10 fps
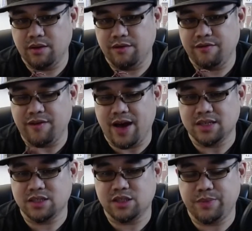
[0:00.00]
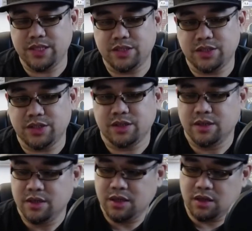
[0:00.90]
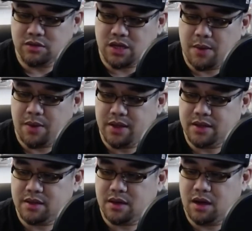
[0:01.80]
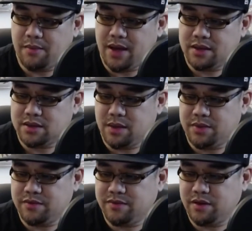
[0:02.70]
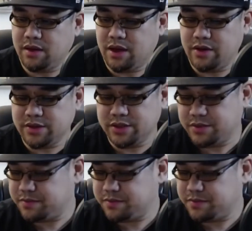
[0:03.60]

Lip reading: fast speedster, close combat type of characters.